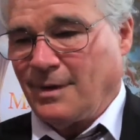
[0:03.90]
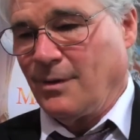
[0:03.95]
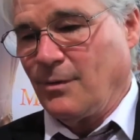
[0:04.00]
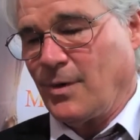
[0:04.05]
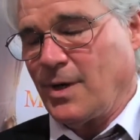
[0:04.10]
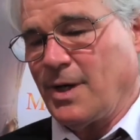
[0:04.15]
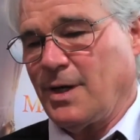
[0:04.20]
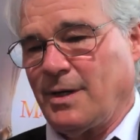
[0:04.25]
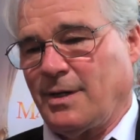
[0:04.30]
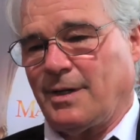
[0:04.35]

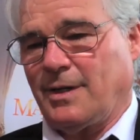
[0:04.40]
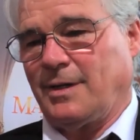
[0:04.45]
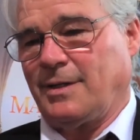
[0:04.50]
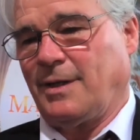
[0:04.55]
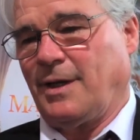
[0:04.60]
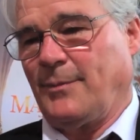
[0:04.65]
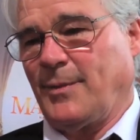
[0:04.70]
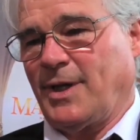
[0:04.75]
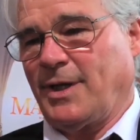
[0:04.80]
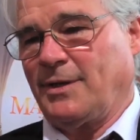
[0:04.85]
Well,
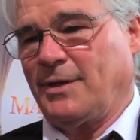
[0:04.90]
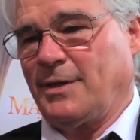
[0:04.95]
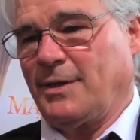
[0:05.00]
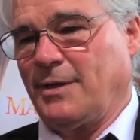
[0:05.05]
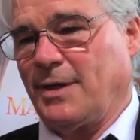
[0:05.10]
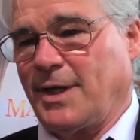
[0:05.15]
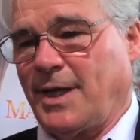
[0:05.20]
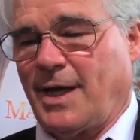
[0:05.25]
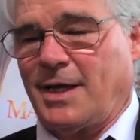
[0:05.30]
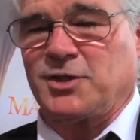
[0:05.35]
I mean,
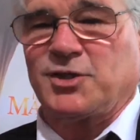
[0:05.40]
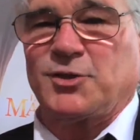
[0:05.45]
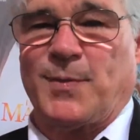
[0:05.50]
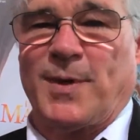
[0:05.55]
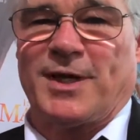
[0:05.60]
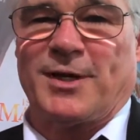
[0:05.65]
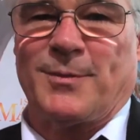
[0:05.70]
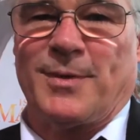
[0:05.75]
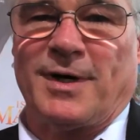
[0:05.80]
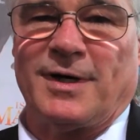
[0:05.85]
you can't
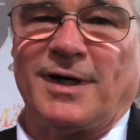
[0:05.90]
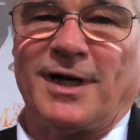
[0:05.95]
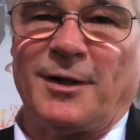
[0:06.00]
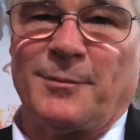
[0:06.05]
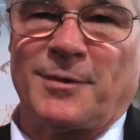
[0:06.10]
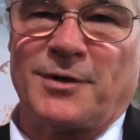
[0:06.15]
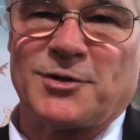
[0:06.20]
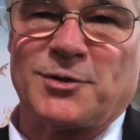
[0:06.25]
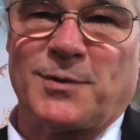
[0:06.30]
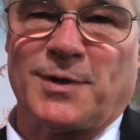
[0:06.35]
speak about
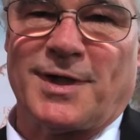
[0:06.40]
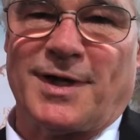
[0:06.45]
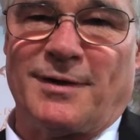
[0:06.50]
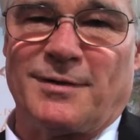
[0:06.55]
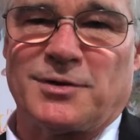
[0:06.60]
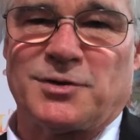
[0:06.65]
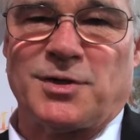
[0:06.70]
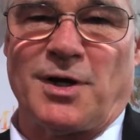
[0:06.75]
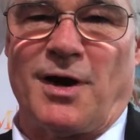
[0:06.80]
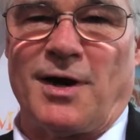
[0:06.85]
lemurs
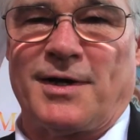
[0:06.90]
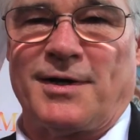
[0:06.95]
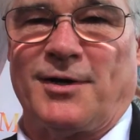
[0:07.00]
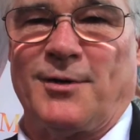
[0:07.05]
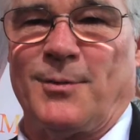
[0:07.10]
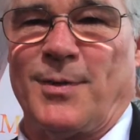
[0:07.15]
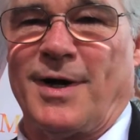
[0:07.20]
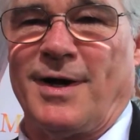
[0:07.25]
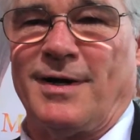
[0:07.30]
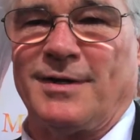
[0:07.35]
without talking
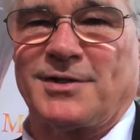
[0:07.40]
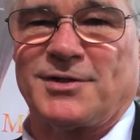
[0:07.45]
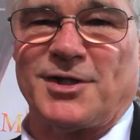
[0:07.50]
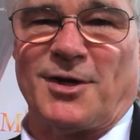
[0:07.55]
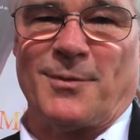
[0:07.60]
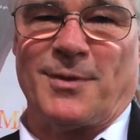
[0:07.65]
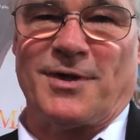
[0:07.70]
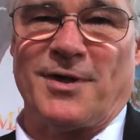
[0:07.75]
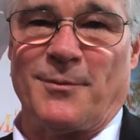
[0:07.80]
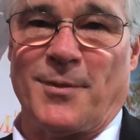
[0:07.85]
about
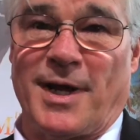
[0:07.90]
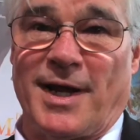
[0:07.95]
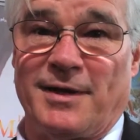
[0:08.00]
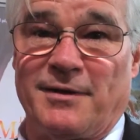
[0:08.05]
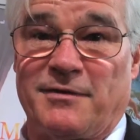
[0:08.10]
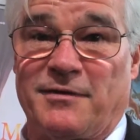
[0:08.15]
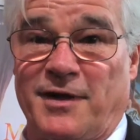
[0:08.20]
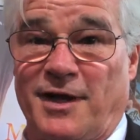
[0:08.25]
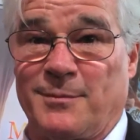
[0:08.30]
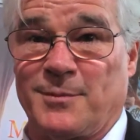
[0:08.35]
some of the
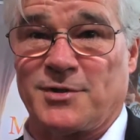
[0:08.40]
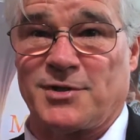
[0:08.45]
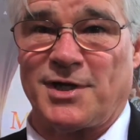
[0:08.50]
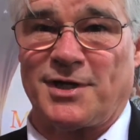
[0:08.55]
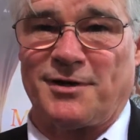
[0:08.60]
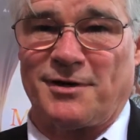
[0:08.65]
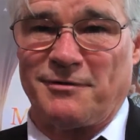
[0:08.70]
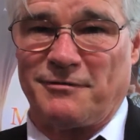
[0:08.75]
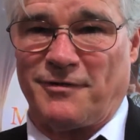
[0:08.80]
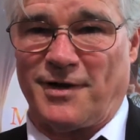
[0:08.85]
main themes
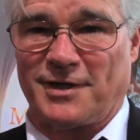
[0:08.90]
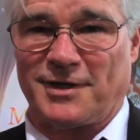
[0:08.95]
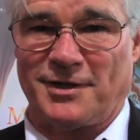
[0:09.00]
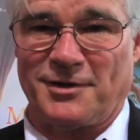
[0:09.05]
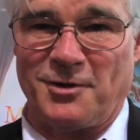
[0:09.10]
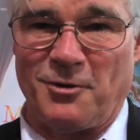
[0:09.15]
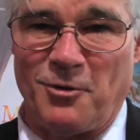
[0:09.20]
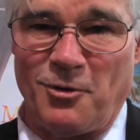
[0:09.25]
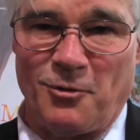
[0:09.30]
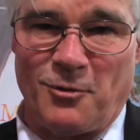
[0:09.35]
that are
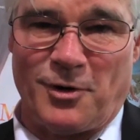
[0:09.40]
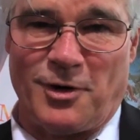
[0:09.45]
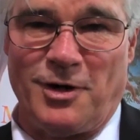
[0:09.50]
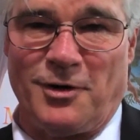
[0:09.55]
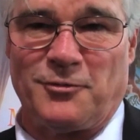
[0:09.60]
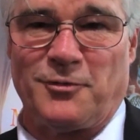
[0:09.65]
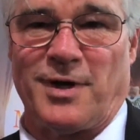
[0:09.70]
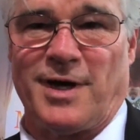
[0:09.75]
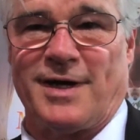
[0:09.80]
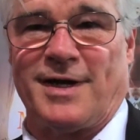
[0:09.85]
affecting the whole
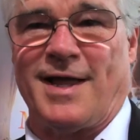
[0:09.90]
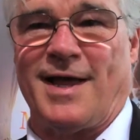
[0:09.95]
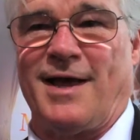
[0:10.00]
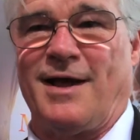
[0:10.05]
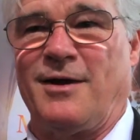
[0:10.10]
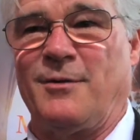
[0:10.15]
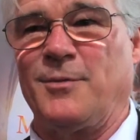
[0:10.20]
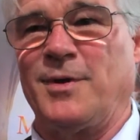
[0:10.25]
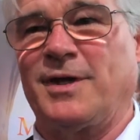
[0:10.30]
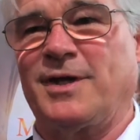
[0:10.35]
world right
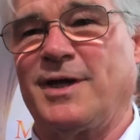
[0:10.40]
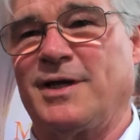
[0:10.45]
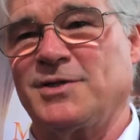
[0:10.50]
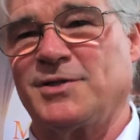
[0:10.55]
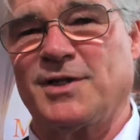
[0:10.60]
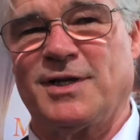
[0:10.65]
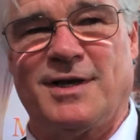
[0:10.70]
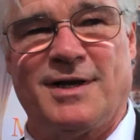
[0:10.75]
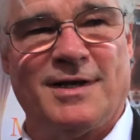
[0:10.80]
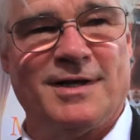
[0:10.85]
now,
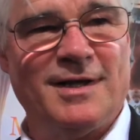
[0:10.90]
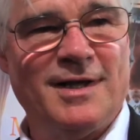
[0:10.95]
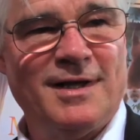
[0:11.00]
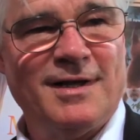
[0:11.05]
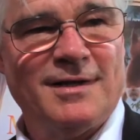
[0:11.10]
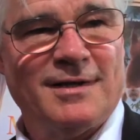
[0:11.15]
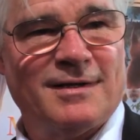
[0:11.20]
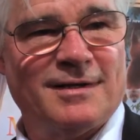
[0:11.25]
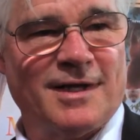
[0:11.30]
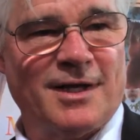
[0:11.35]
because
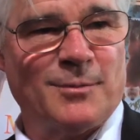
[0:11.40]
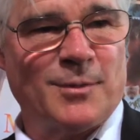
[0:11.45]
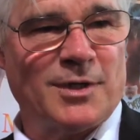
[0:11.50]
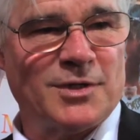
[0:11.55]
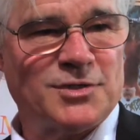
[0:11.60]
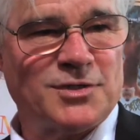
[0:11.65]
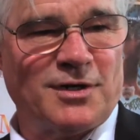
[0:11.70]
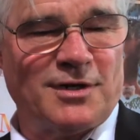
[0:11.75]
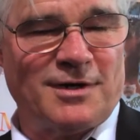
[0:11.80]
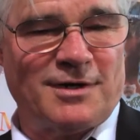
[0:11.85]

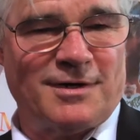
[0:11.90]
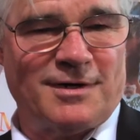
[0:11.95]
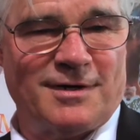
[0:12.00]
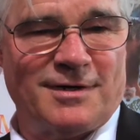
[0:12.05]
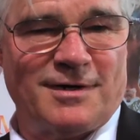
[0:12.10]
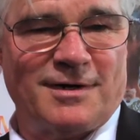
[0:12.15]
lemurs are